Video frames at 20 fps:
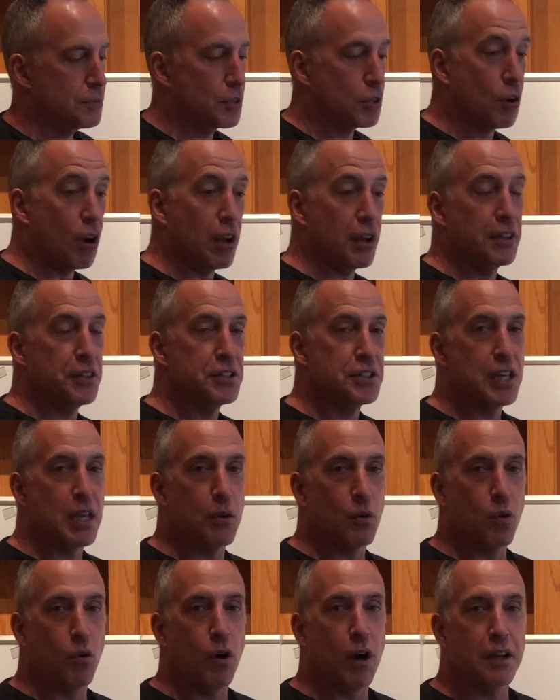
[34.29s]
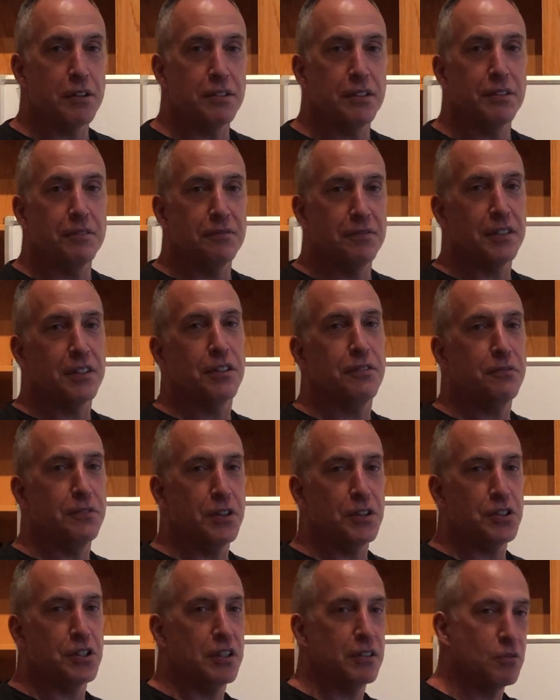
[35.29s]
They're all in the same quadrant, very
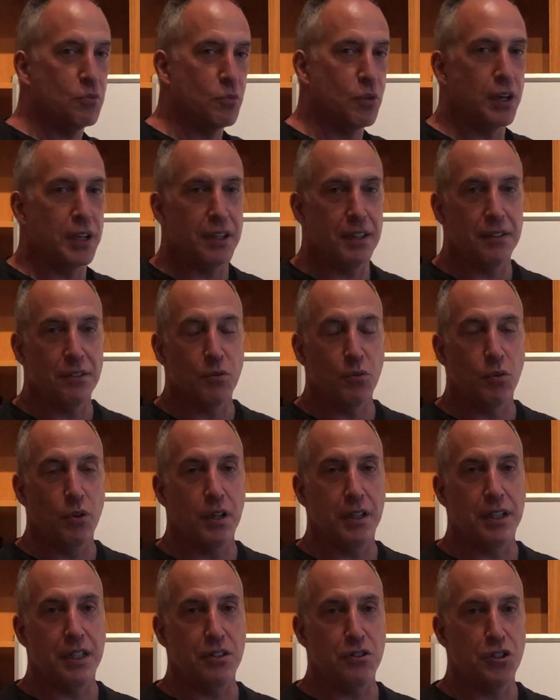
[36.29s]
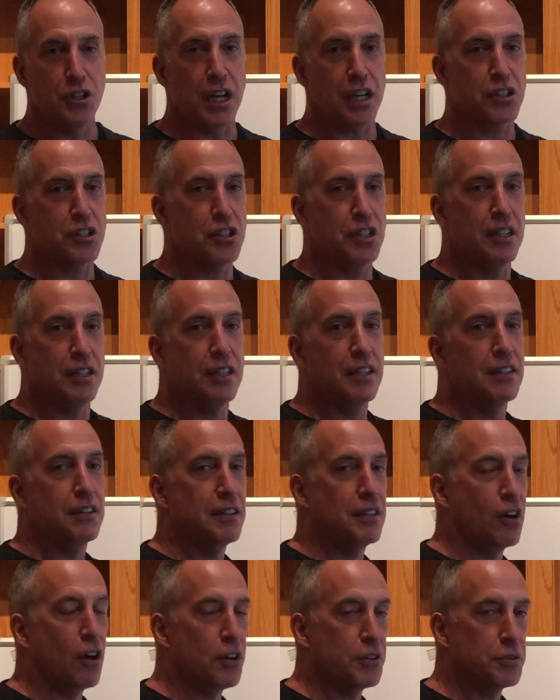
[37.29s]
efficient. One injection,
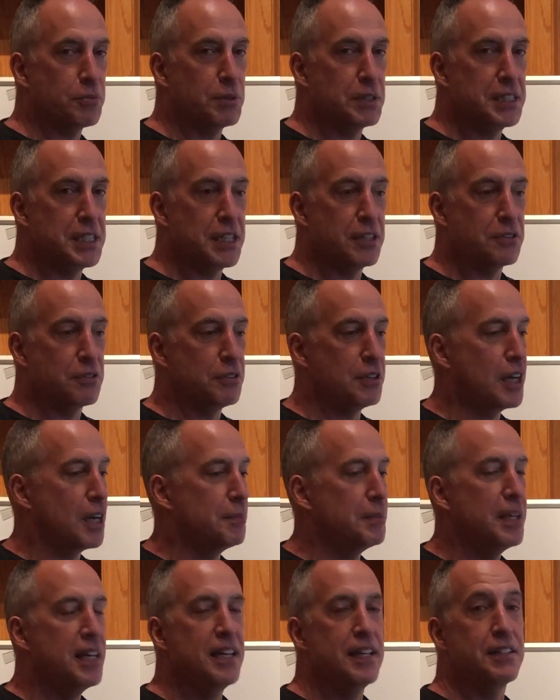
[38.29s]
all three teeth are numb.